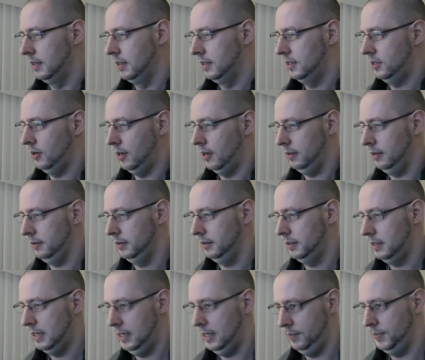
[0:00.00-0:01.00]
So I'll
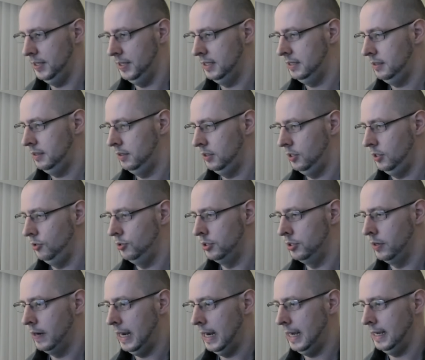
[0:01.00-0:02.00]
name this
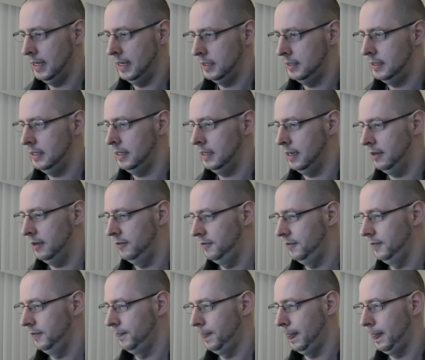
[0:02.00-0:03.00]
user
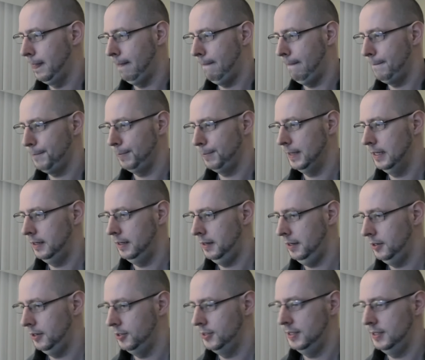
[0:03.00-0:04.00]
ASDF. And
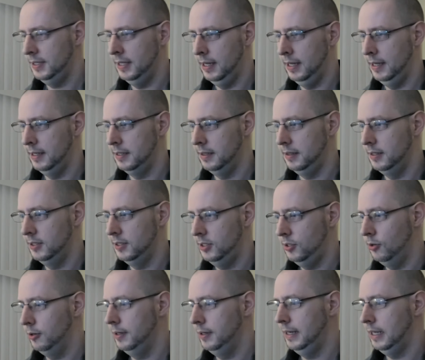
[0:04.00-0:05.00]
here's the
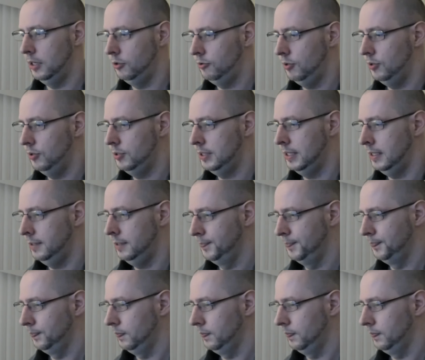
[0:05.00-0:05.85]
story intro scene.